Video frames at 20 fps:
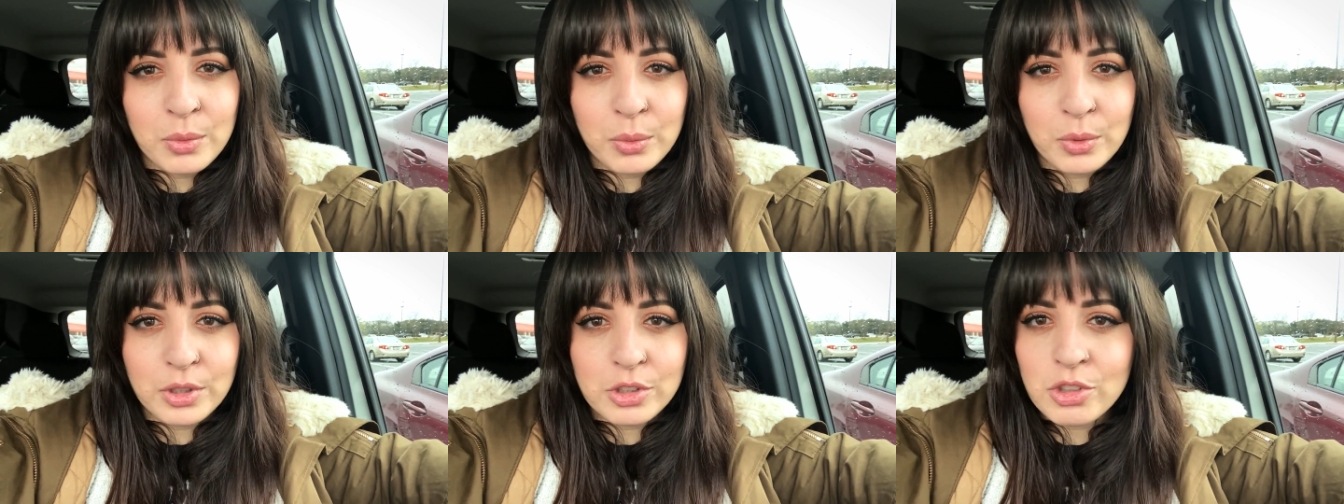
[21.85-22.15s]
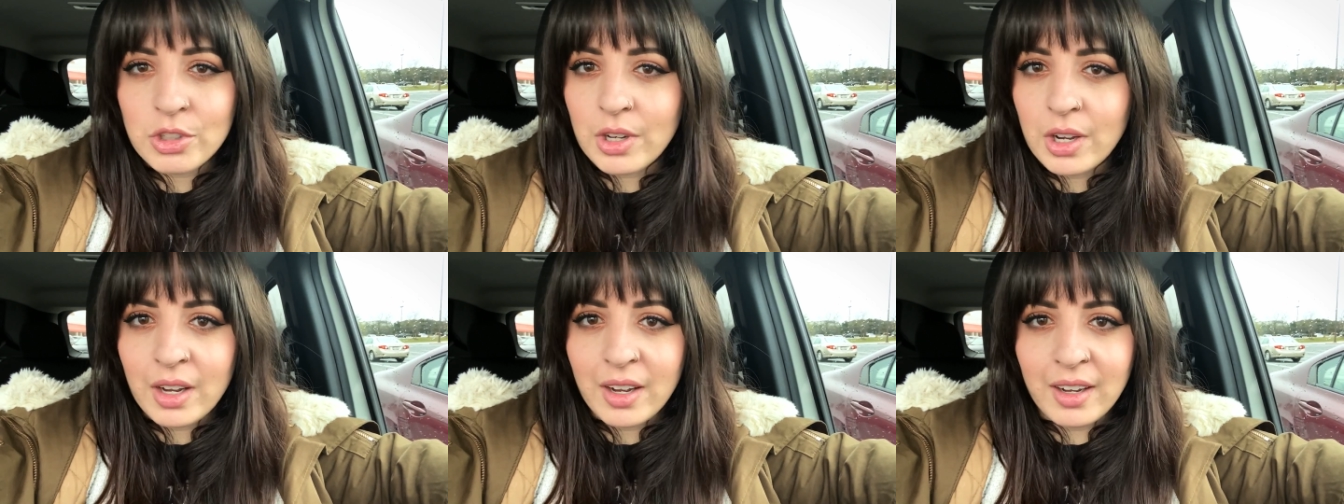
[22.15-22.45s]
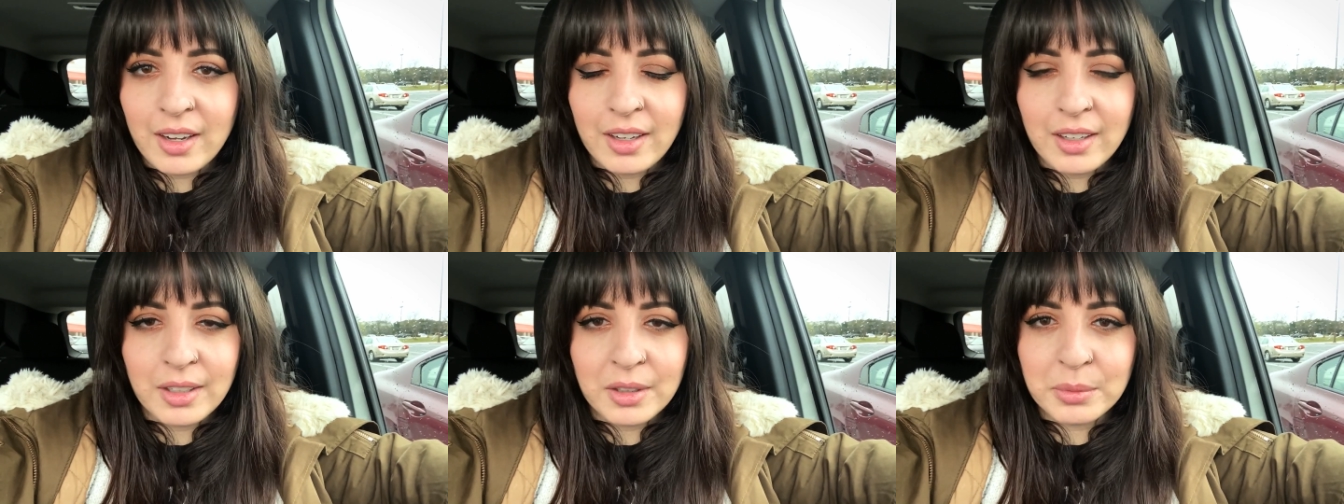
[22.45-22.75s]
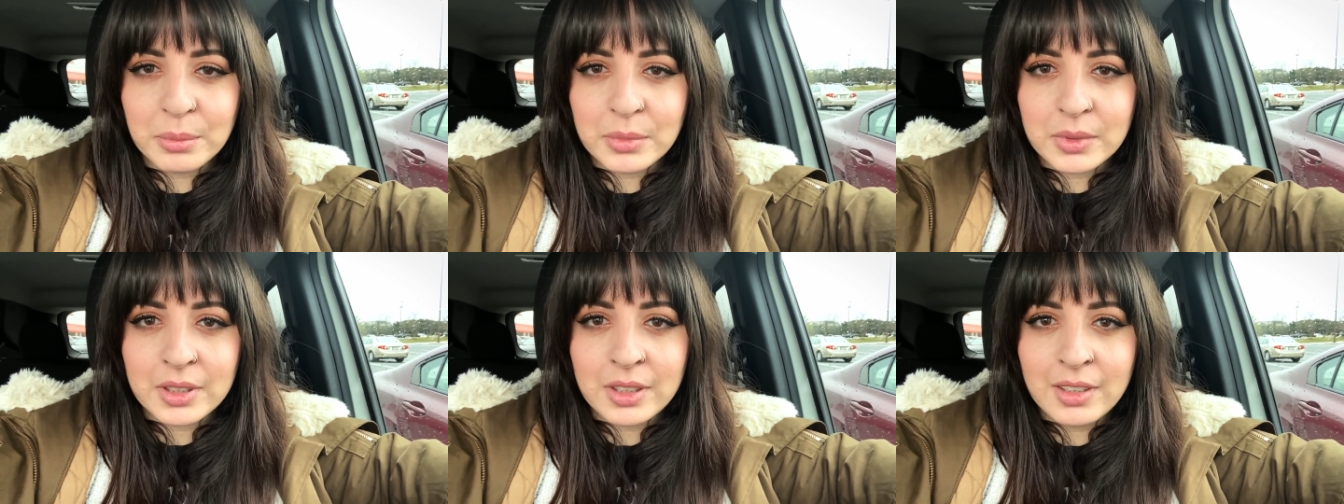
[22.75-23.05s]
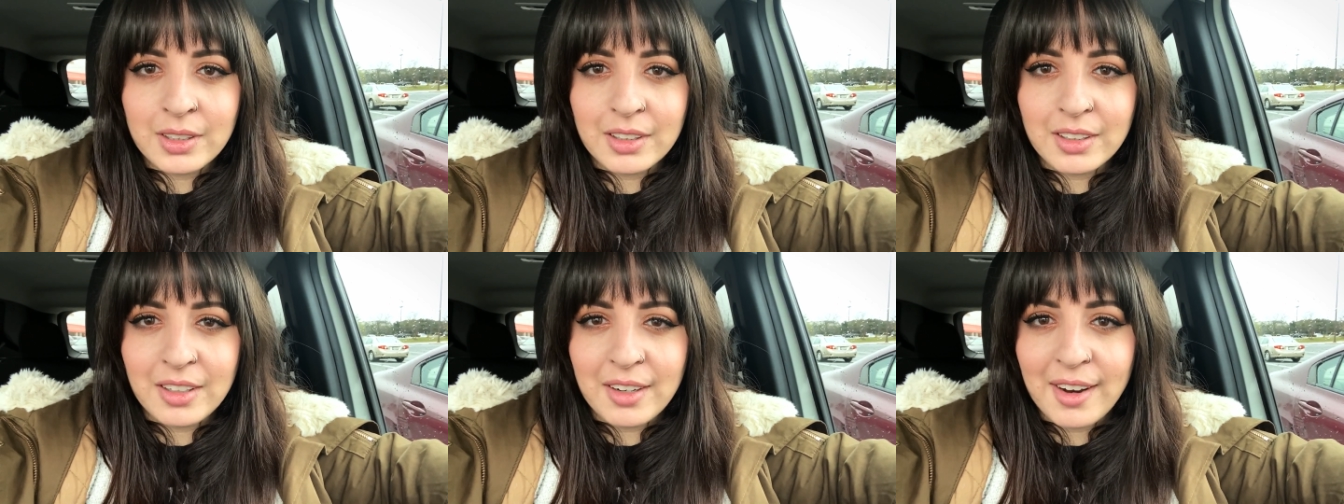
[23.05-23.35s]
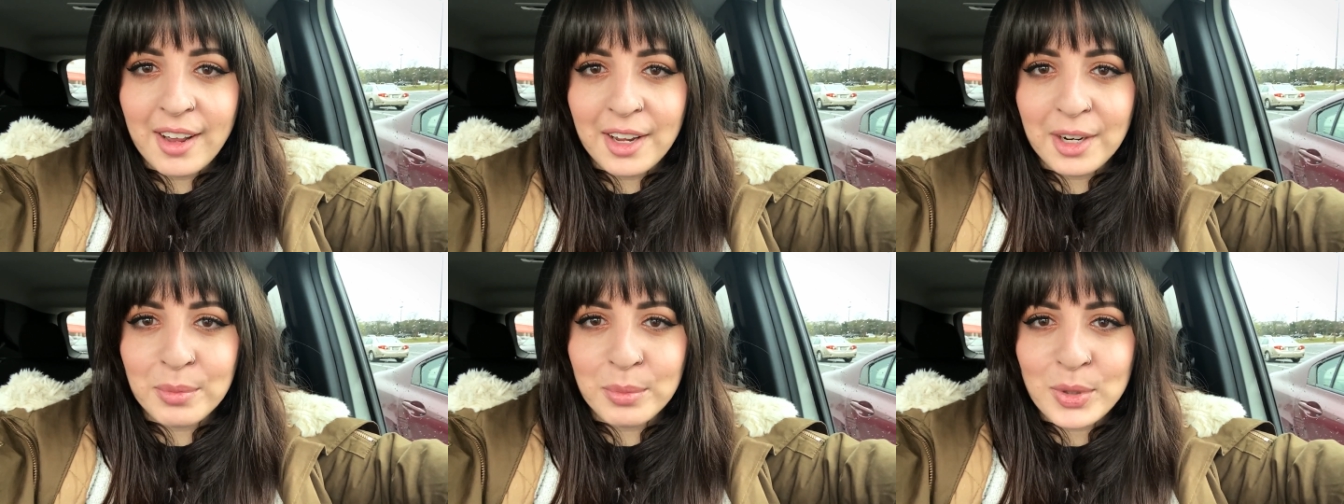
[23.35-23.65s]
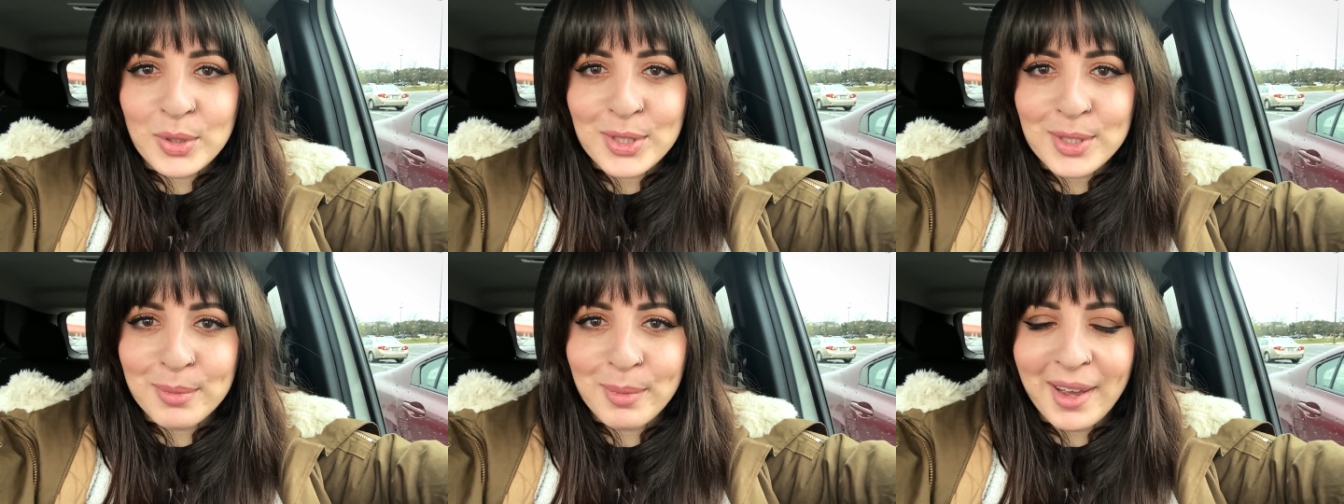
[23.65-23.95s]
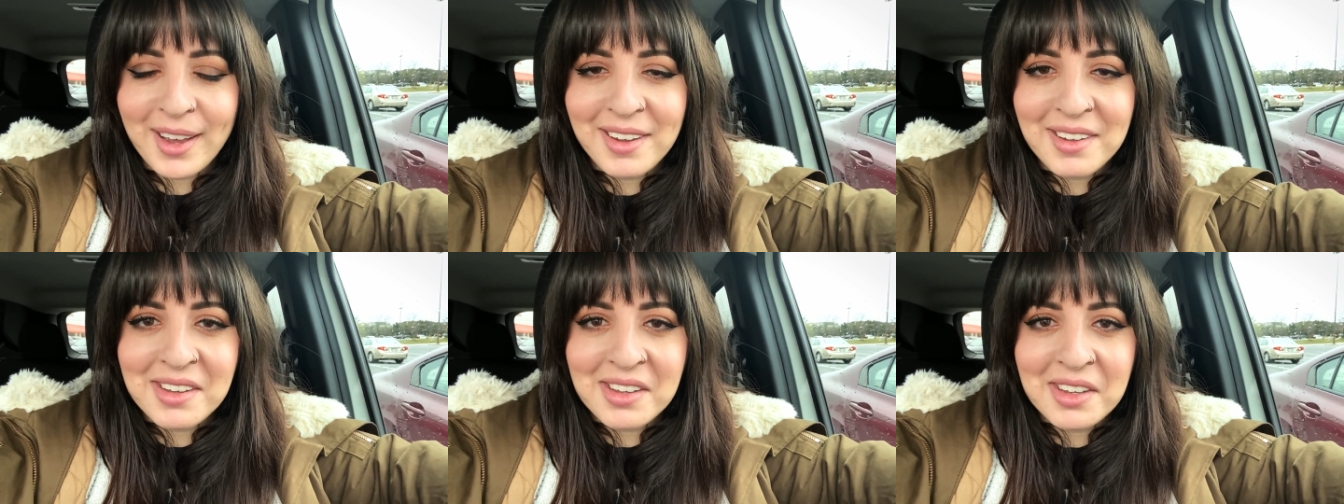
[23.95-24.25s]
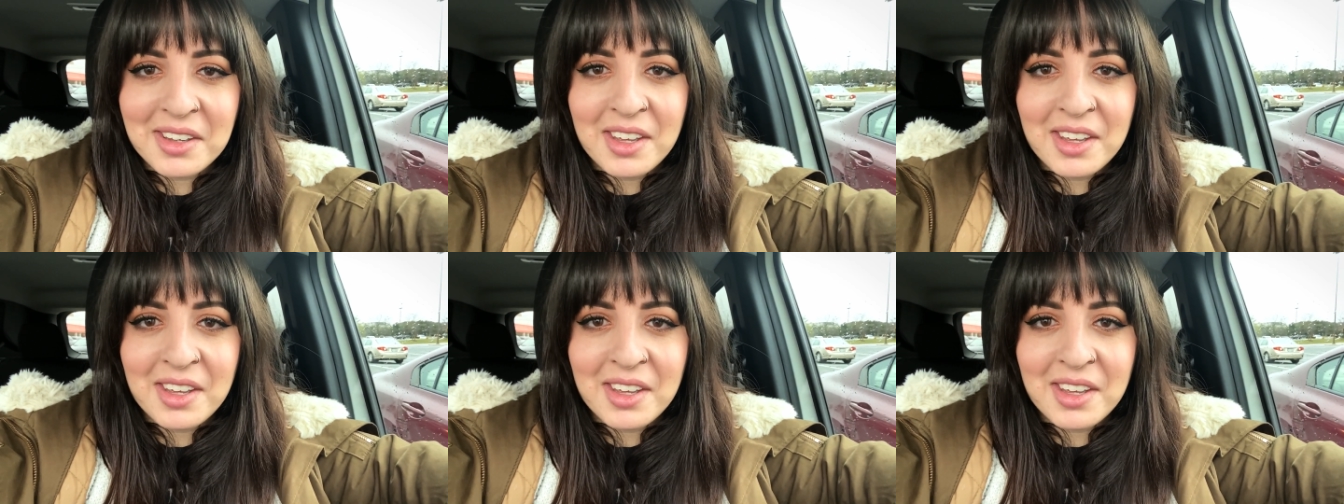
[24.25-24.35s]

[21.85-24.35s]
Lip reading: which I am not amused by.